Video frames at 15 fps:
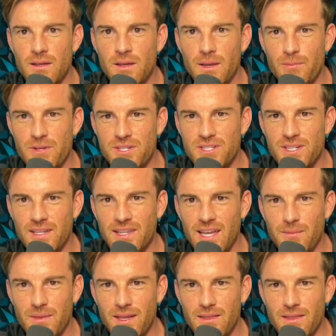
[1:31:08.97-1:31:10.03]
Appreciate
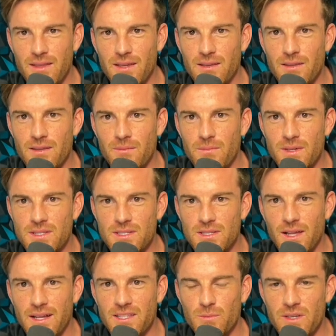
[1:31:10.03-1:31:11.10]
that man thing. It means a
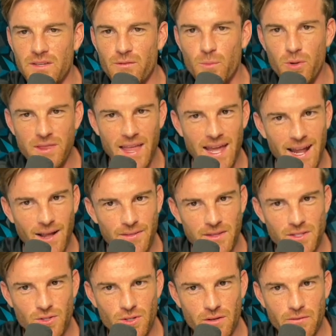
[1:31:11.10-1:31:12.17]
lot to me. If you put that out in the
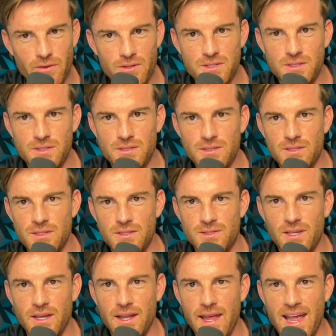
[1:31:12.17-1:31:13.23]
universe, it's
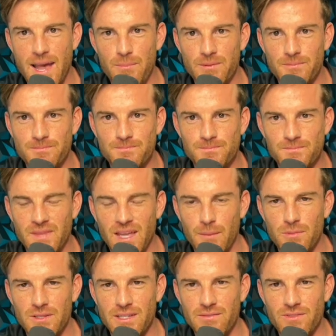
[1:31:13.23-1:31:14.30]
going to happen. I
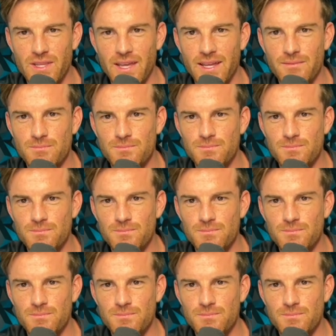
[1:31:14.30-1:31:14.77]
believe in that.